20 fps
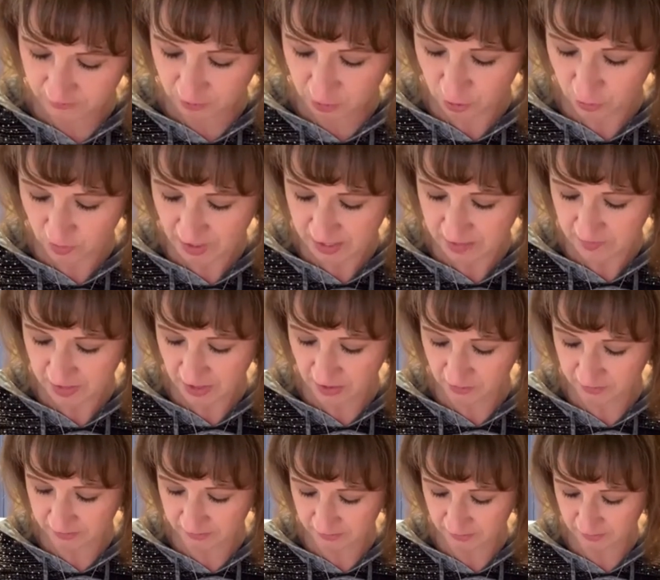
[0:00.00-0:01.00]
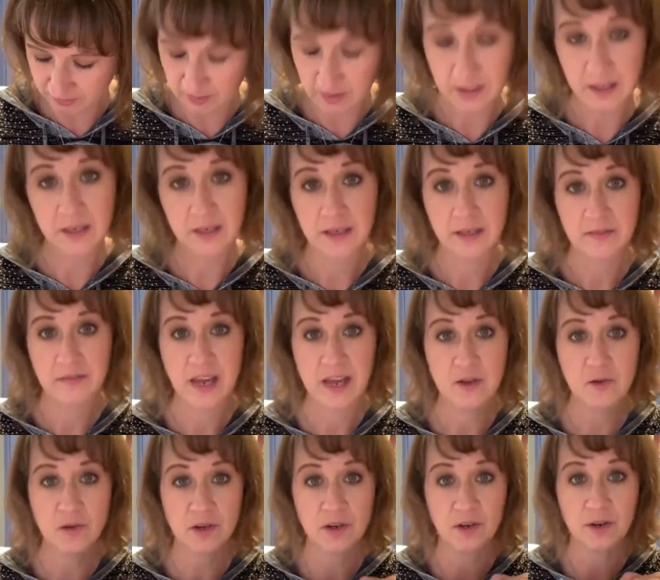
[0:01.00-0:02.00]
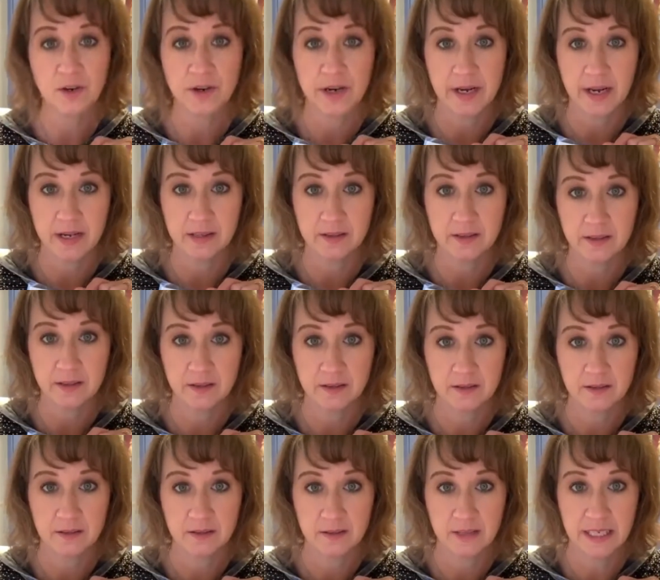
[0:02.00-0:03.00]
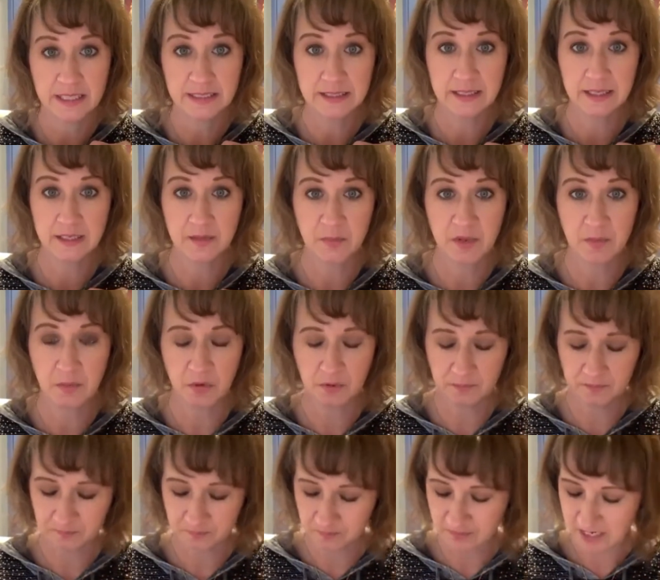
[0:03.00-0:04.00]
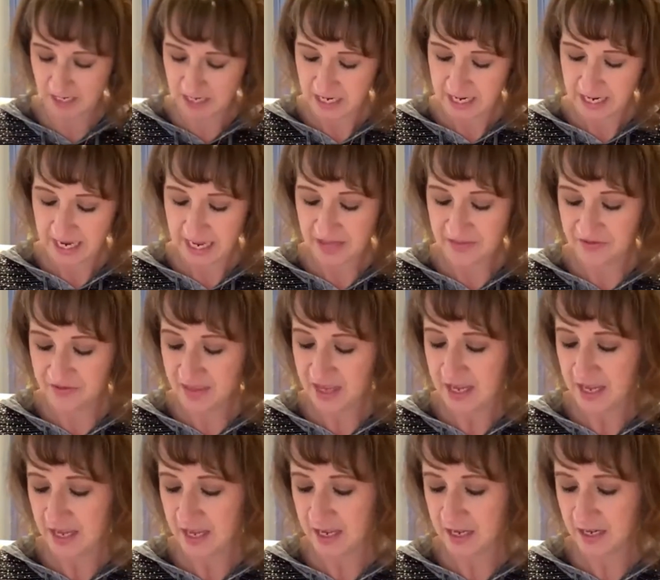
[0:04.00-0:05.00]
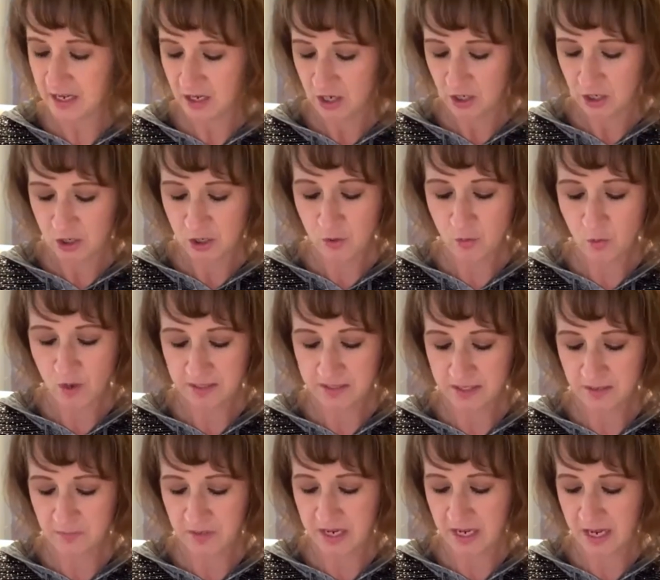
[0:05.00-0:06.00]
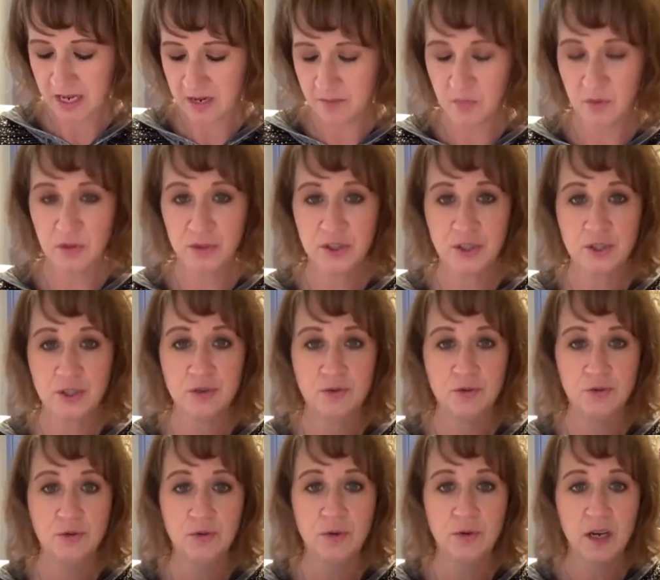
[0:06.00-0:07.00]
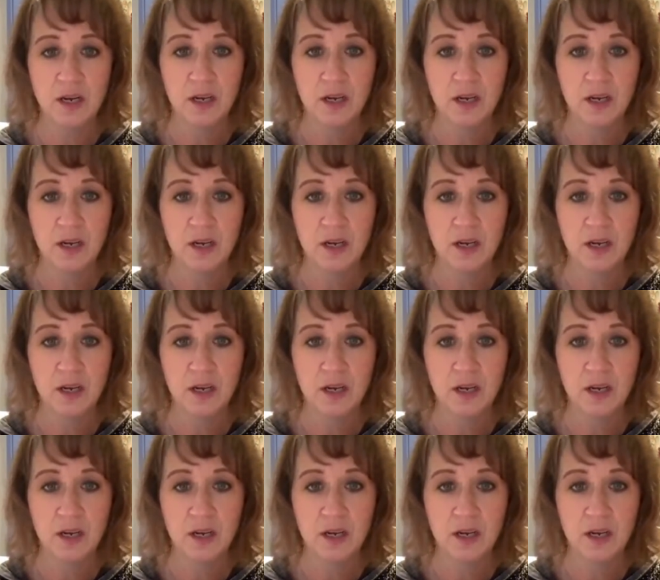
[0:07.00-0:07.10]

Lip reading: 2 emails that you can create and send to people. And then you want to be able to